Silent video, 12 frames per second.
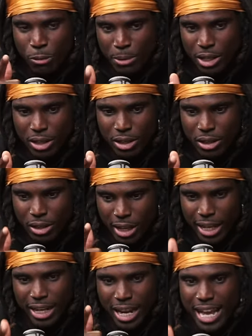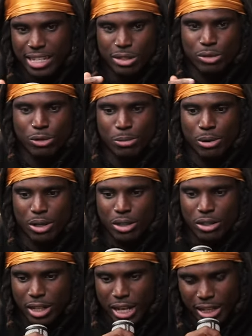me in high school, bro.
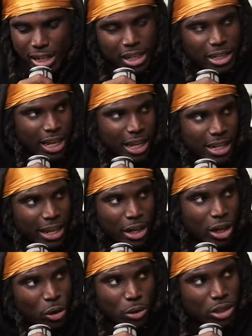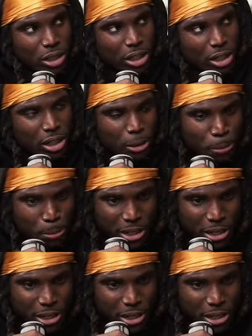Like they, Man. like they the only yeah, yeah.